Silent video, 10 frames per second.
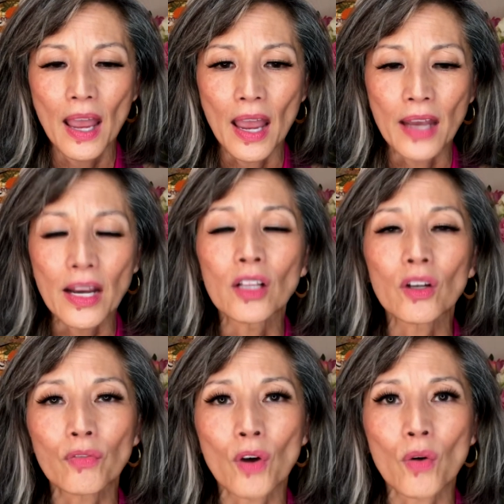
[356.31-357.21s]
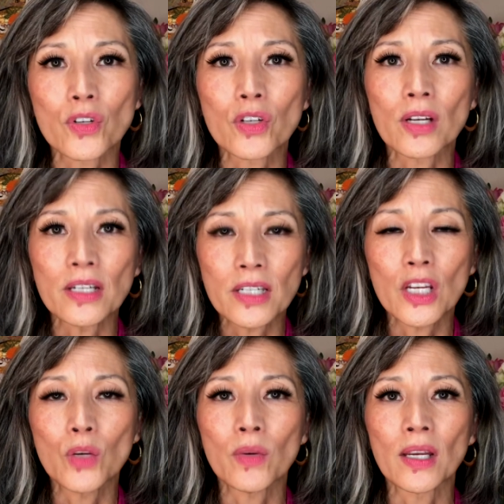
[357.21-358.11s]
And I look forward to
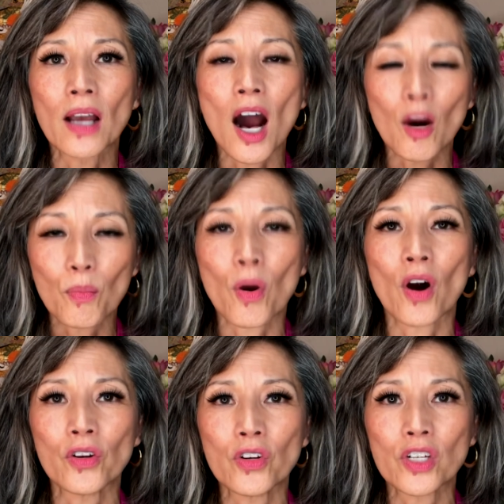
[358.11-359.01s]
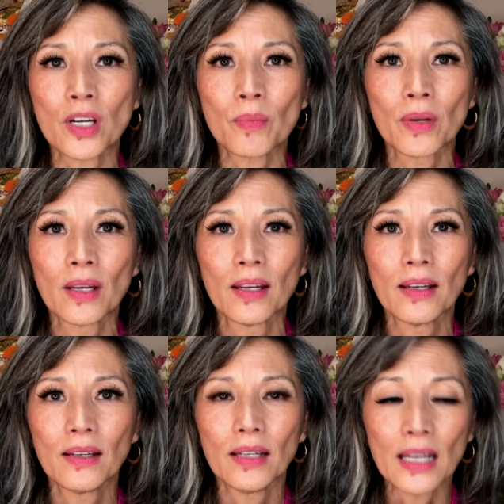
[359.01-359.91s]
continuing our partnership
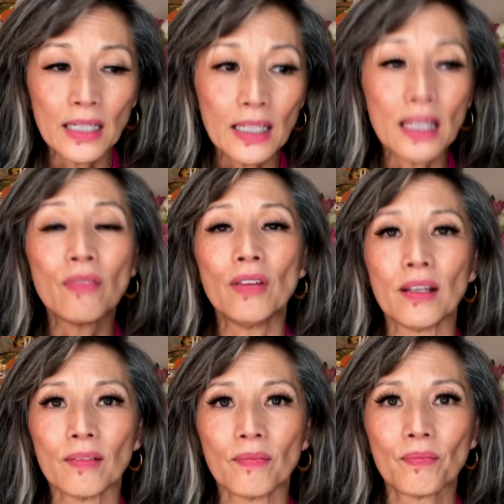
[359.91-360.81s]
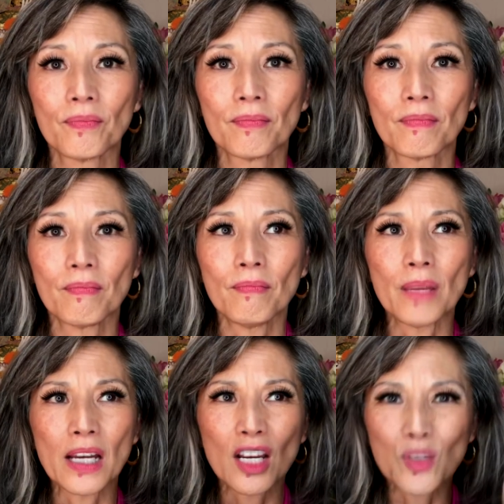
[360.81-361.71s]
in giving,
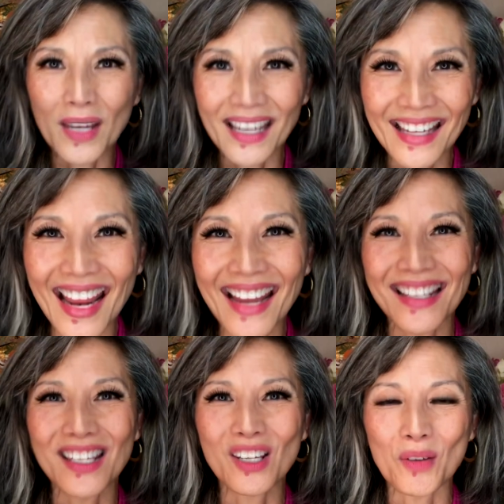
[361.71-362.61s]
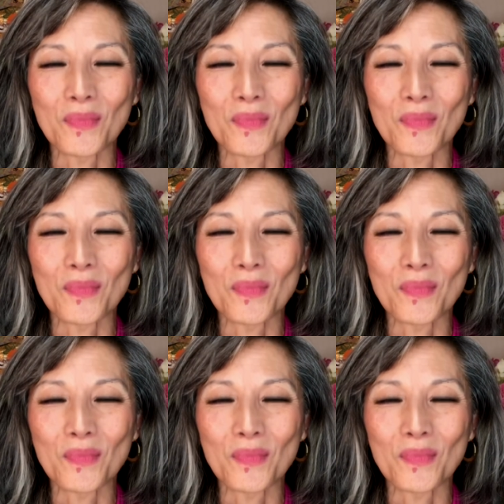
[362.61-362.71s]
because we gain so